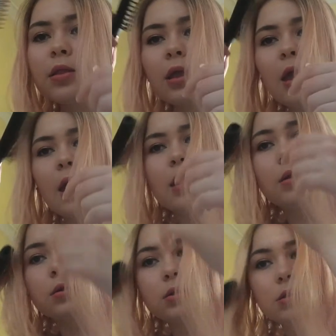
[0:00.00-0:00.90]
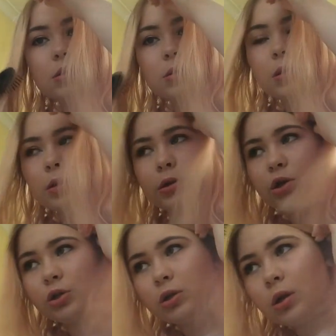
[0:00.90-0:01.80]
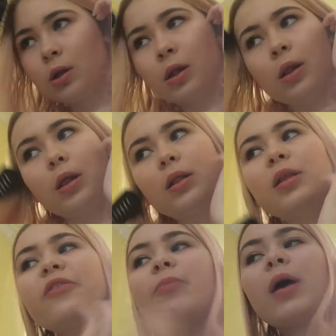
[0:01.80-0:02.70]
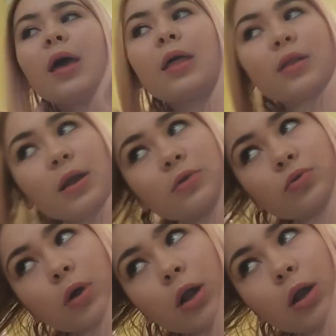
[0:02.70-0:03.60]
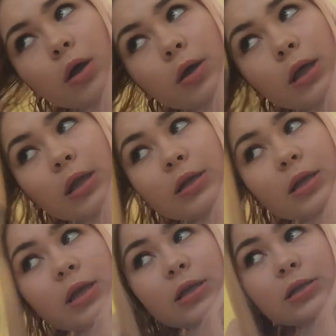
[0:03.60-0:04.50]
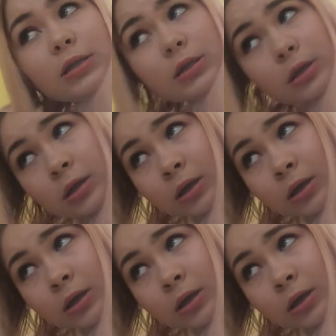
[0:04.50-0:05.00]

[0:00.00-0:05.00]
the end, and just leave my hair the natural colour it is,